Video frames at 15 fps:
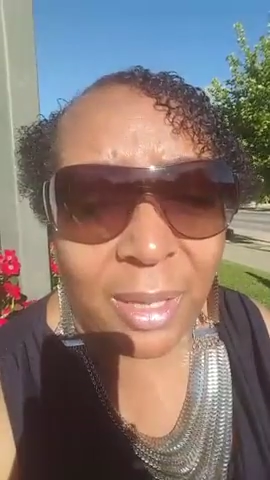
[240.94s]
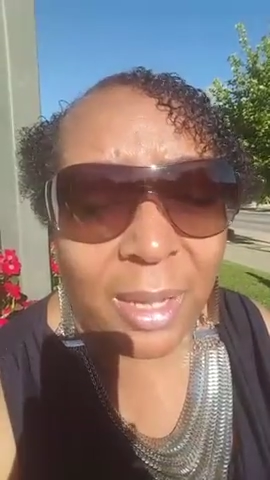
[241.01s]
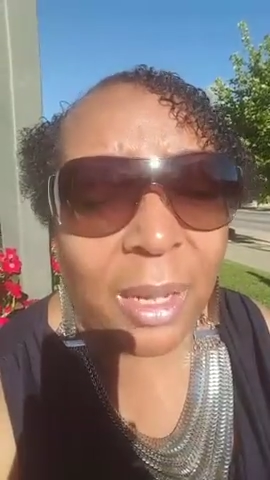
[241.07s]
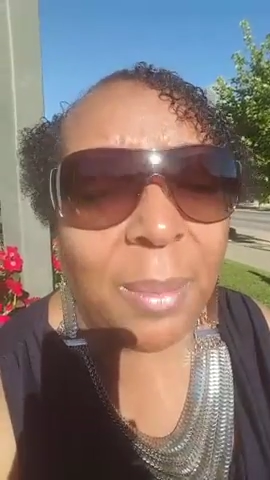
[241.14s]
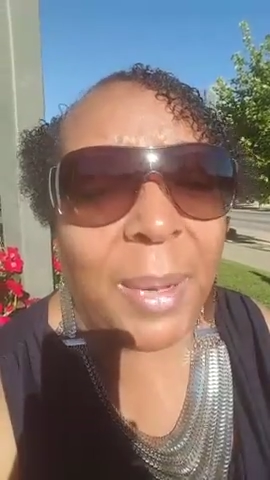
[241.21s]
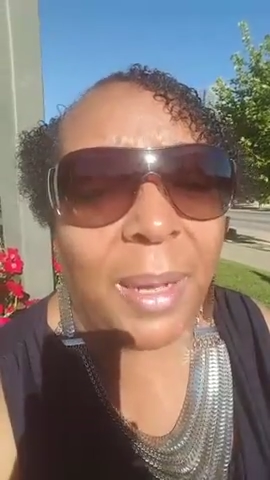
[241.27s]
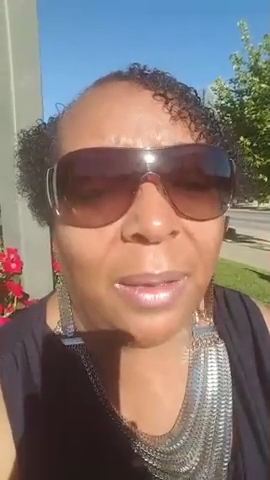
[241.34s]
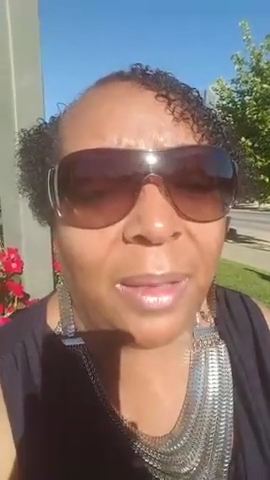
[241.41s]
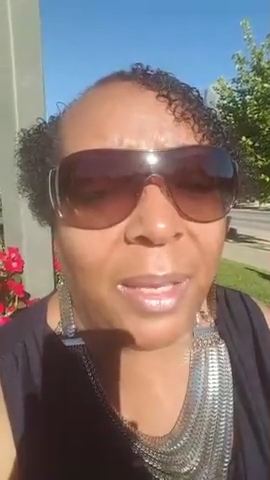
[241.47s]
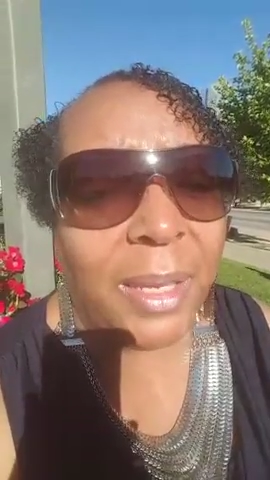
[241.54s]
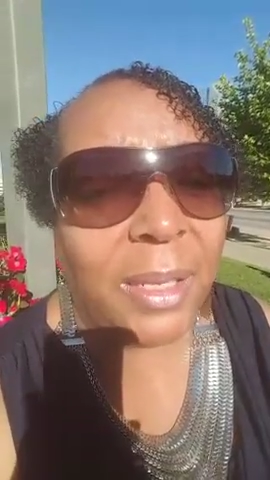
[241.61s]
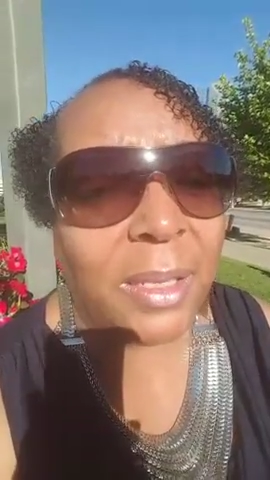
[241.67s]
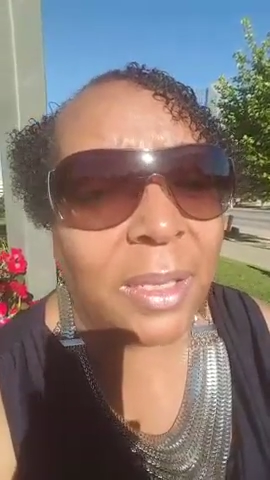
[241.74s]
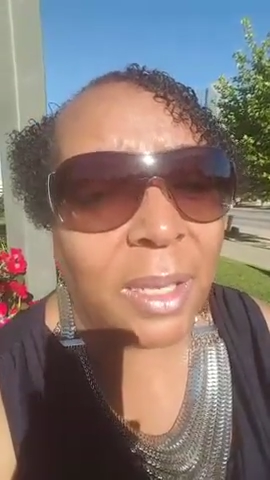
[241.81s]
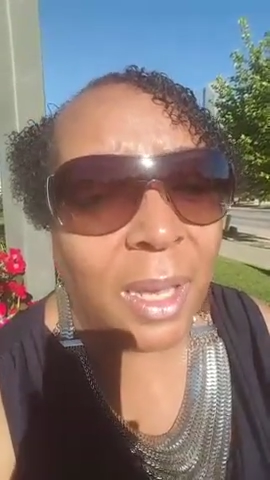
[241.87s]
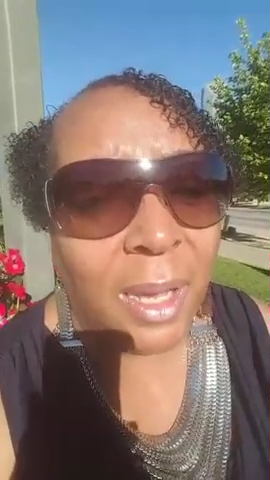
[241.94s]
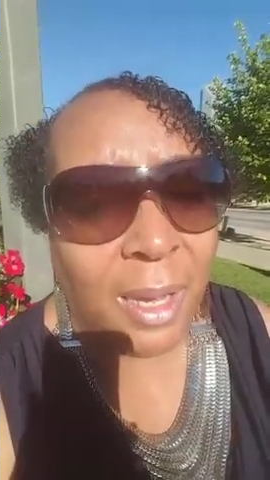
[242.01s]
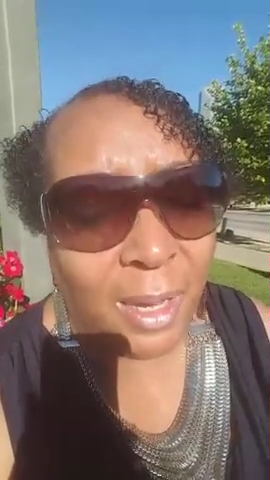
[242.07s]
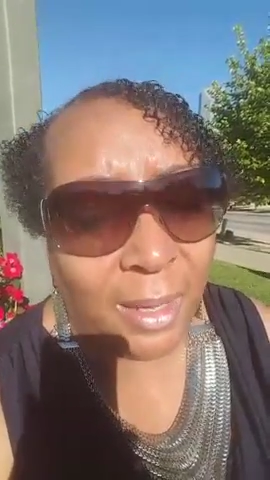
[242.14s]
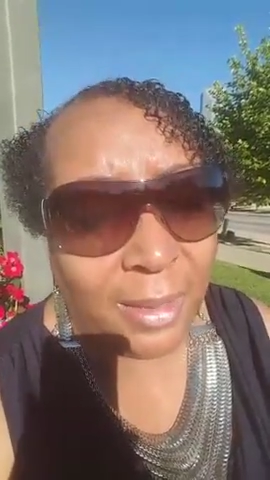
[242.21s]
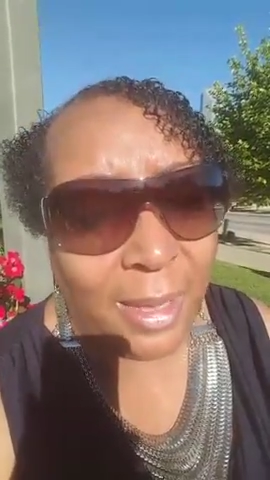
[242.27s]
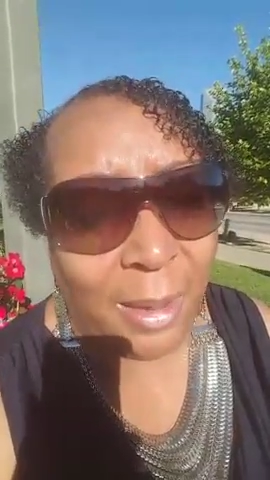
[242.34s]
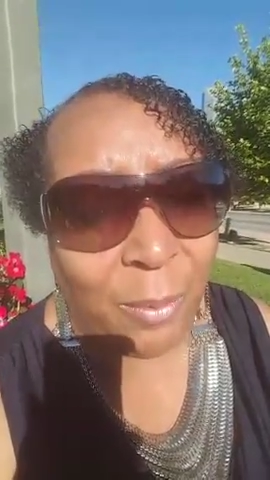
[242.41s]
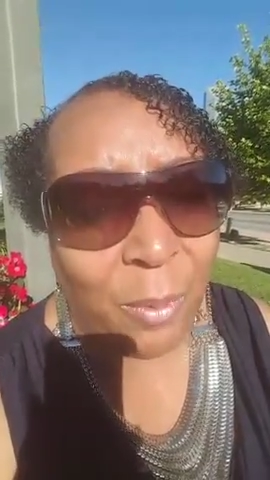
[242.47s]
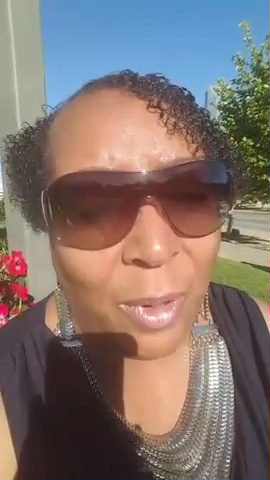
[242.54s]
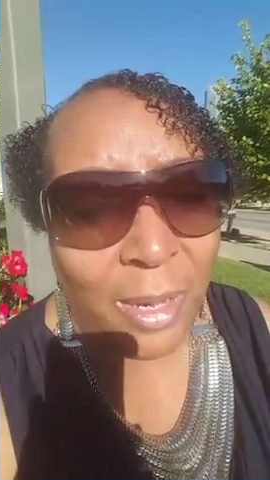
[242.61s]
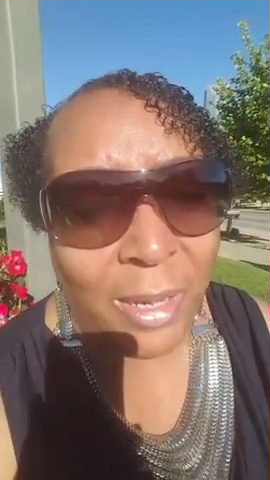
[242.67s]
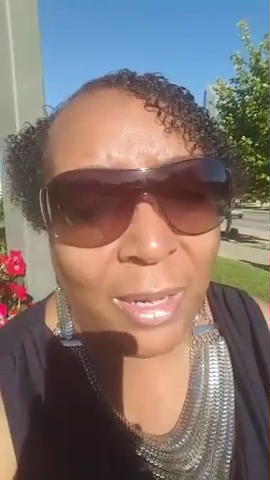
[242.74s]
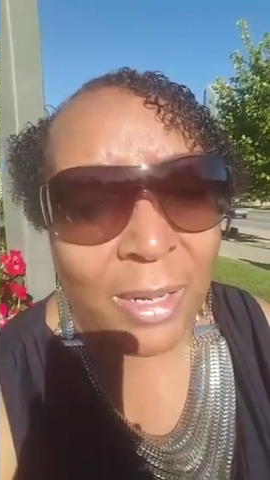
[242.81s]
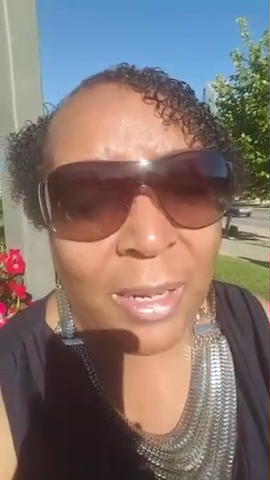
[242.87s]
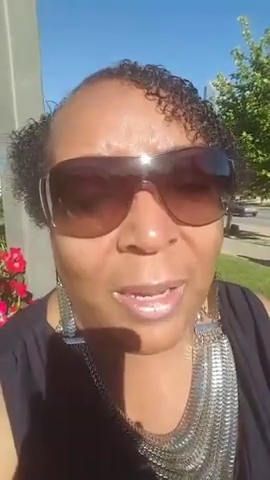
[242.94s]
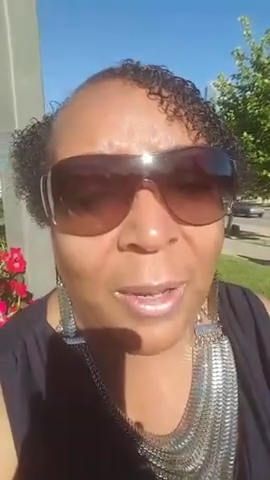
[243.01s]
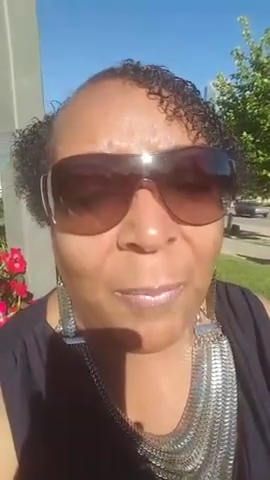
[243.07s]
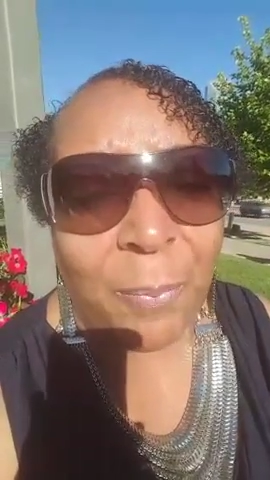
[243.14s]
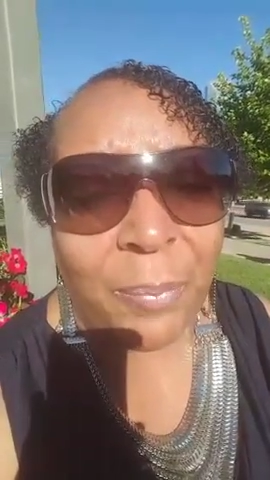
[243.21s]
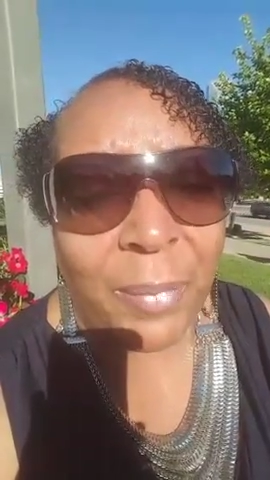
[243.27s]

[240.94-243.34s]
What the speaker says: think about this, that one,